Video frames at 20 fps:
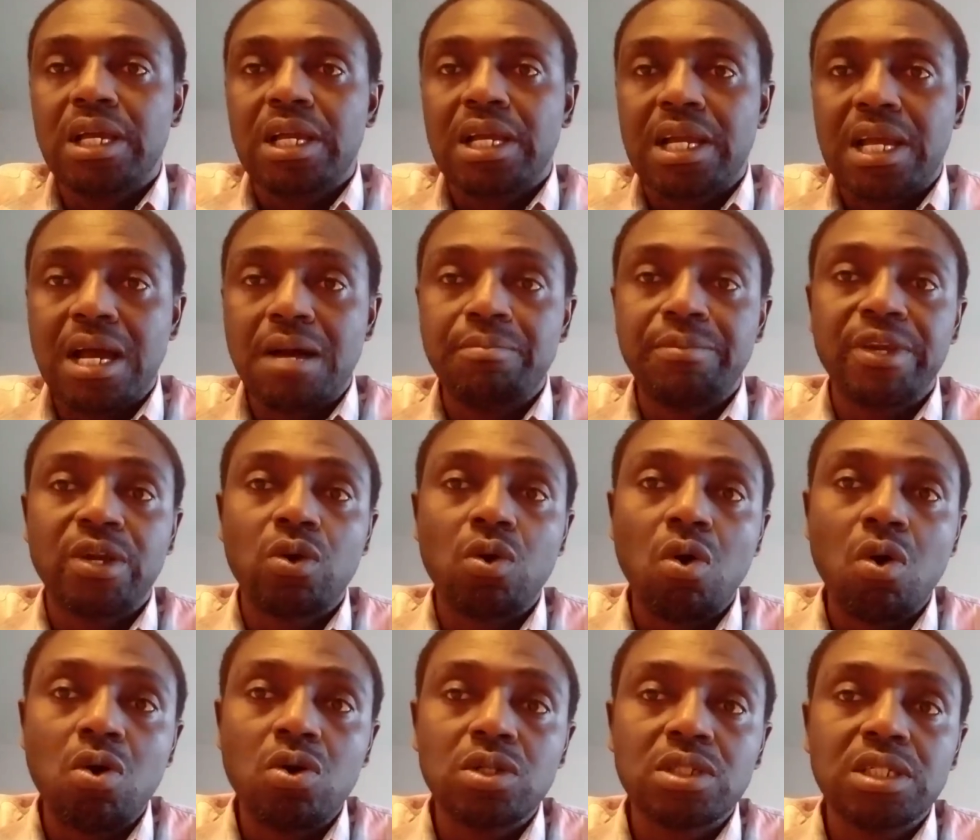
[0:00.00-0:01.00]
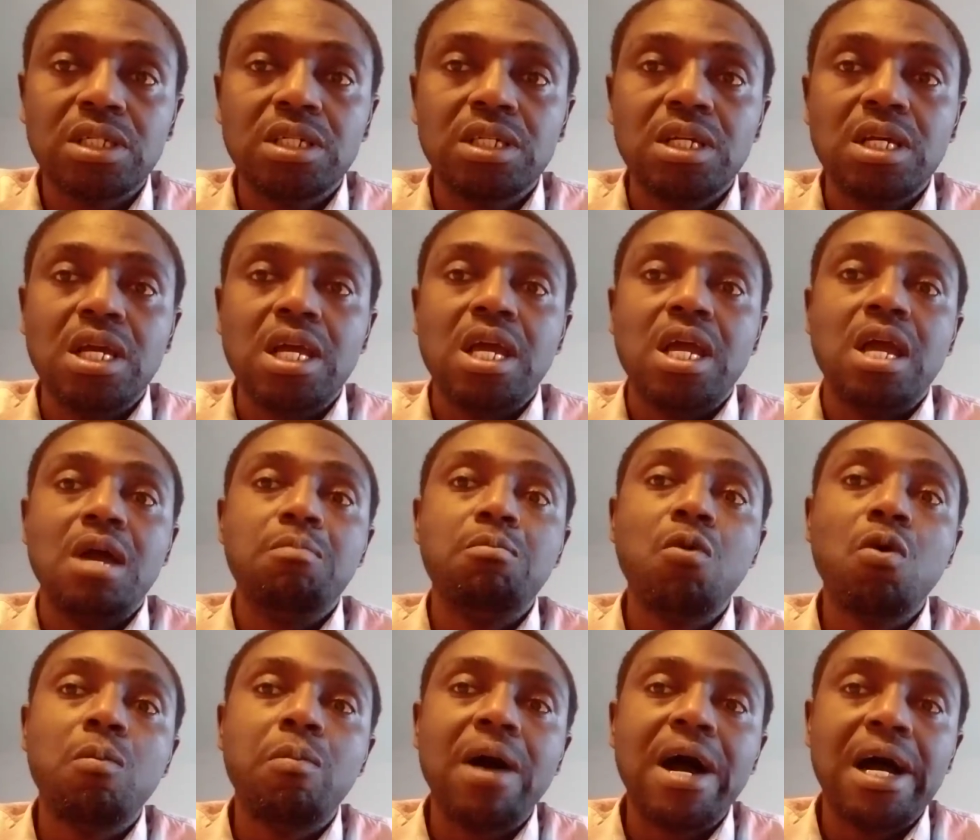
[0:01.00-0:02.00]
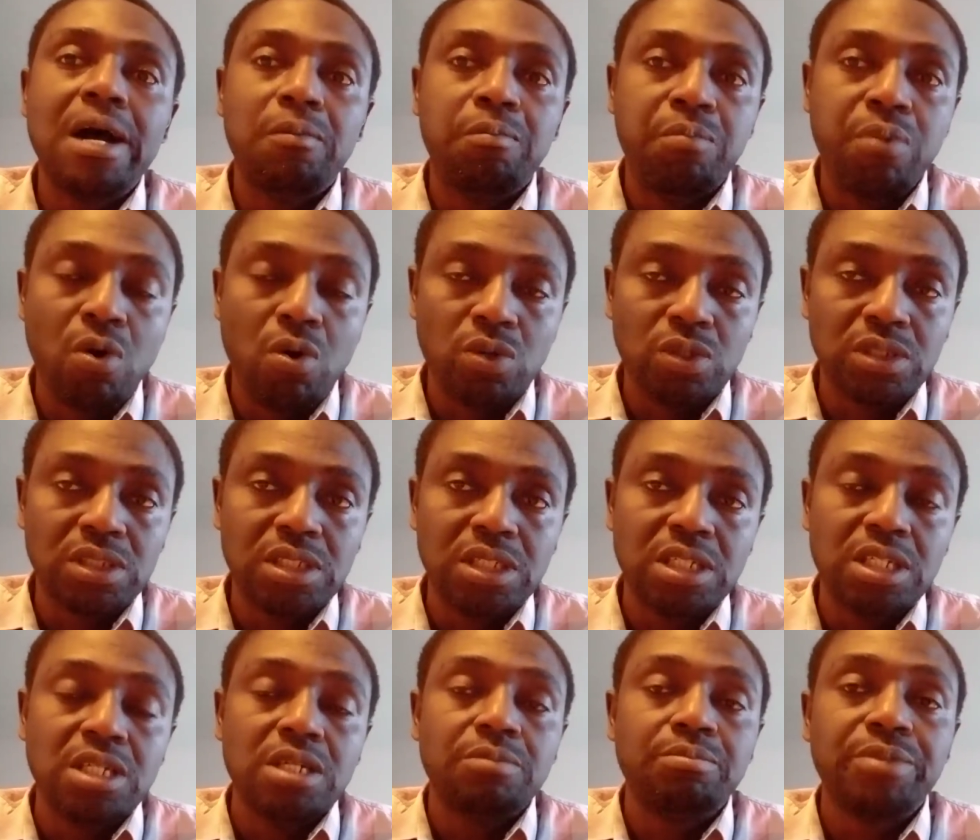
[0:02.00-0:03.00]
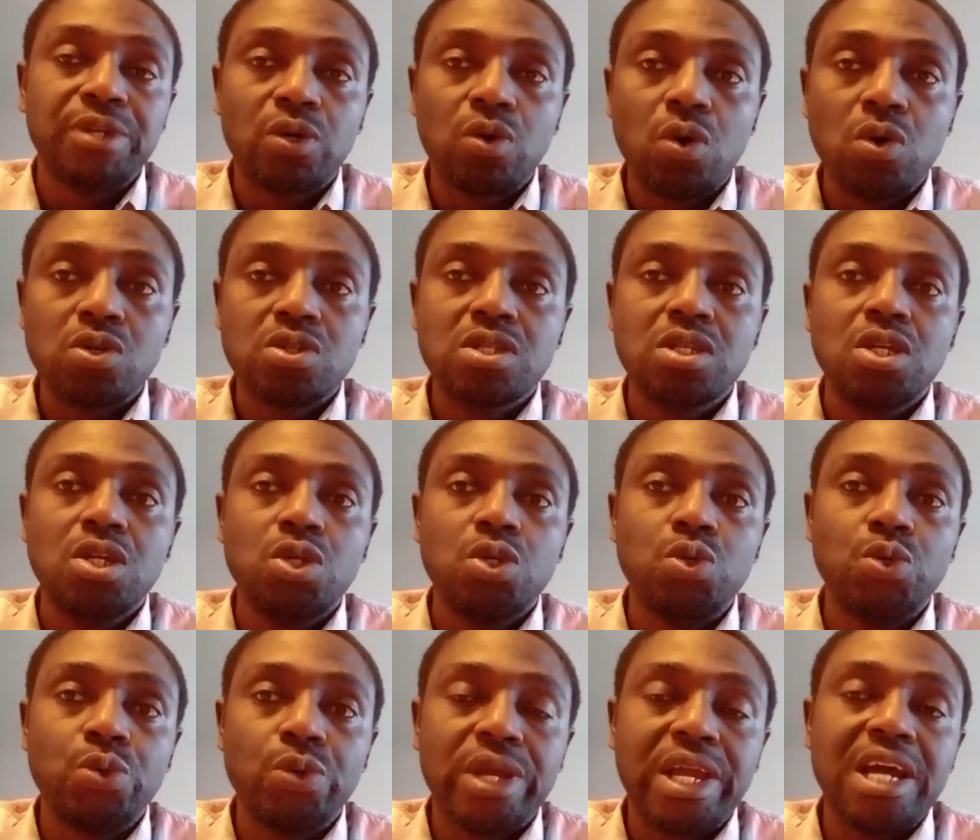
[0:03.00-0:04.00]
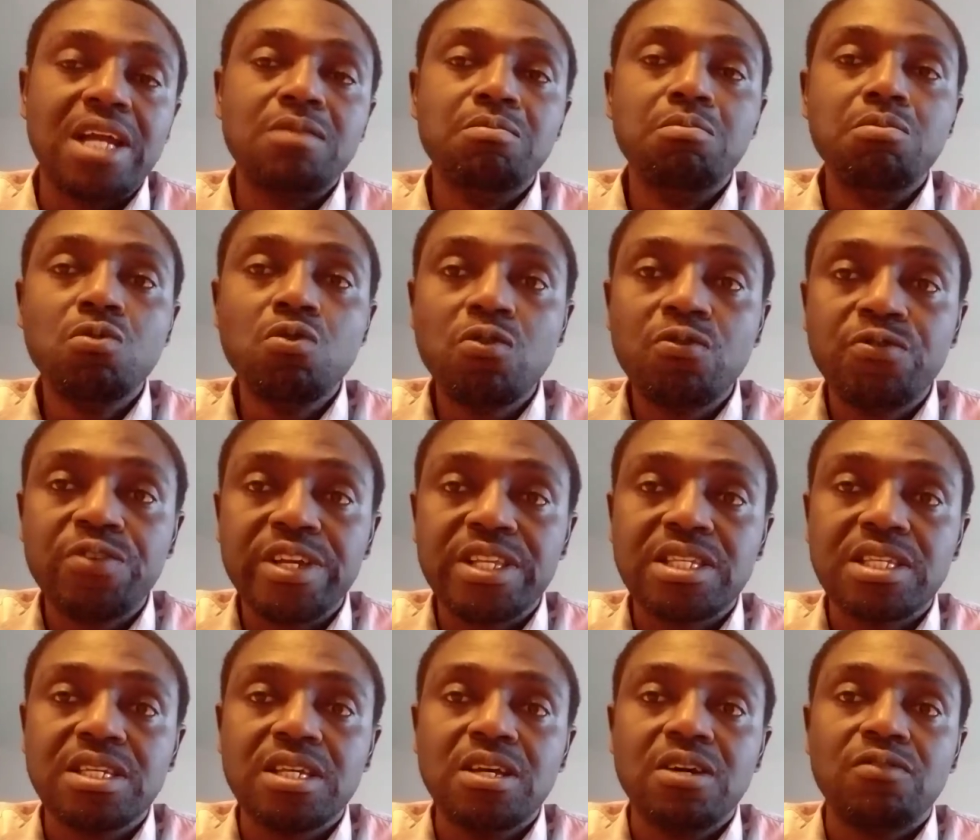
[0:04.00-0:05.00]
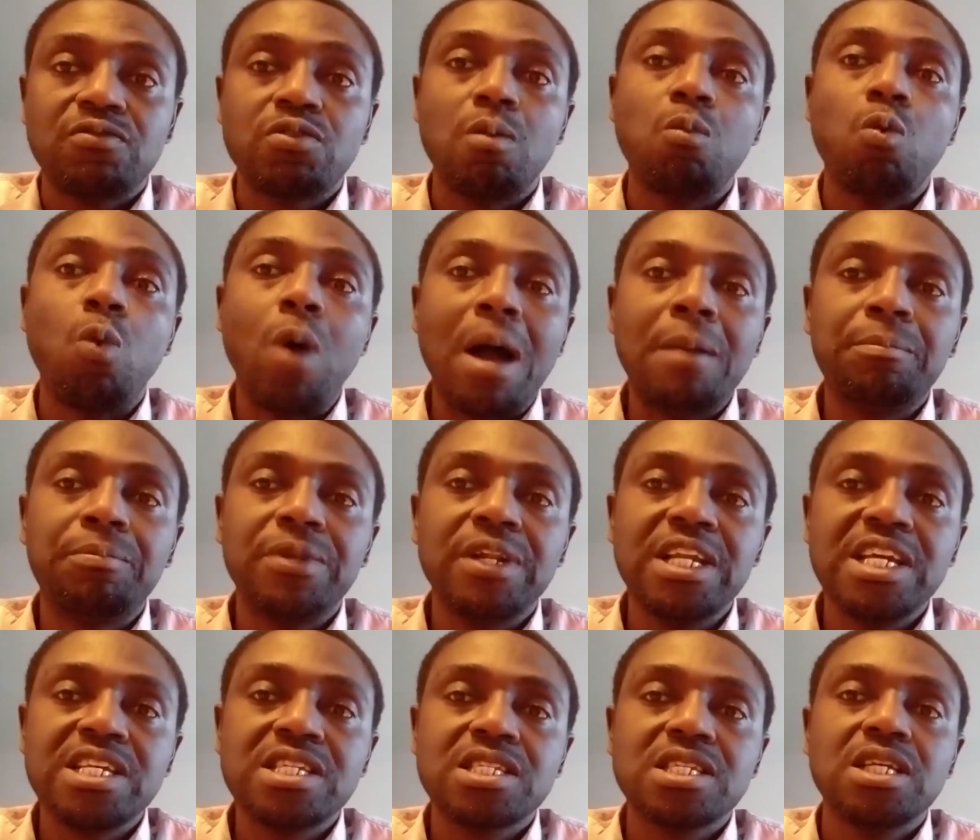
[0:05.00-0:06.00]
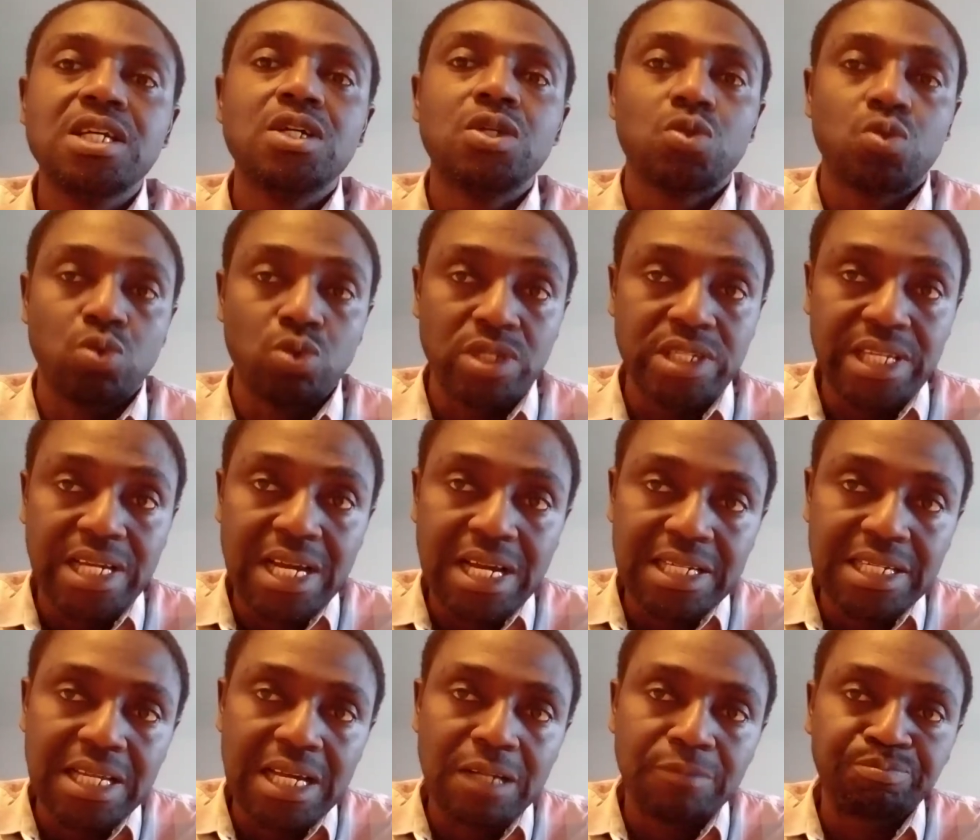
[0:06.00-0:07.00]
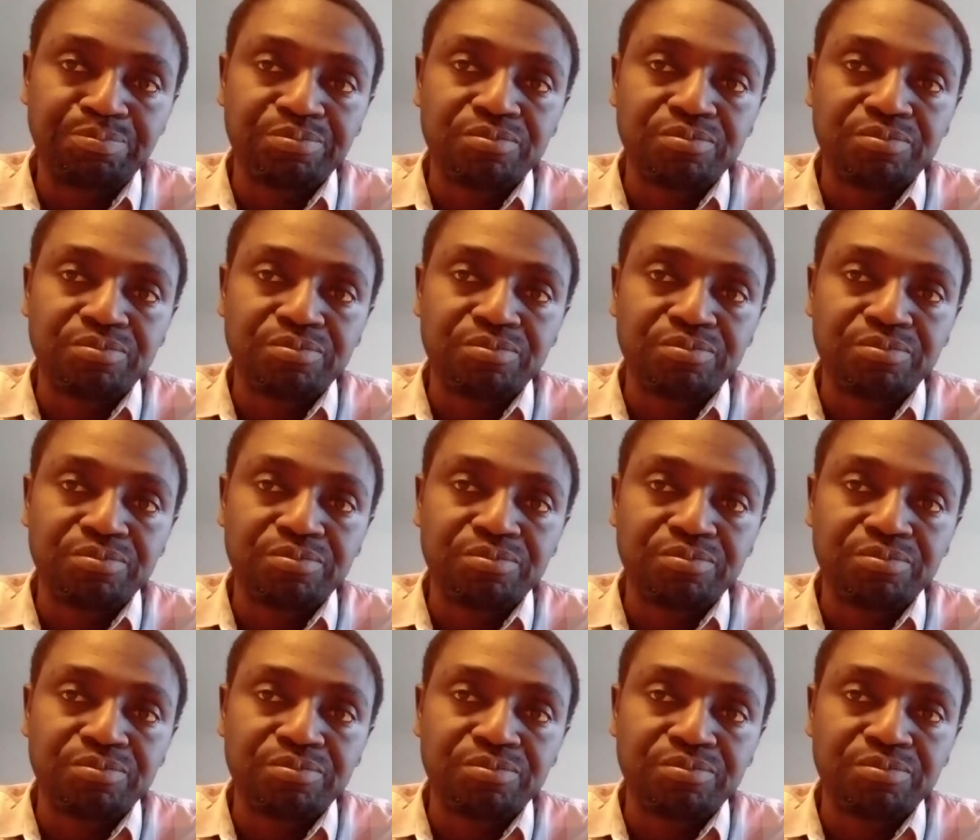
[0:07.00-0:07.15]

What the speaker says: can be called a mobile pond, because you can move it from one place to the other.